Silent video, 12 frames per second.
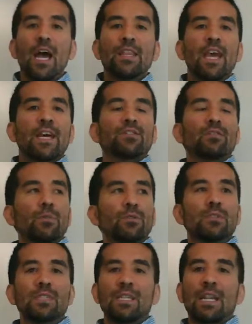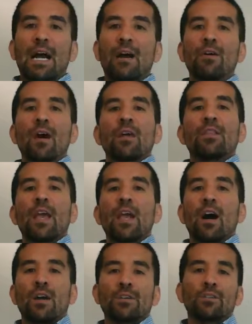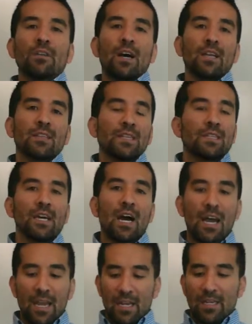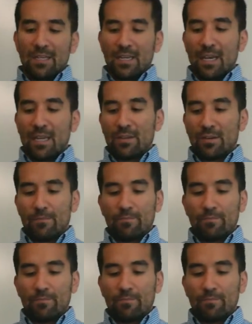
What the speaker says: They had trouble seeing how they underlyingly tied together.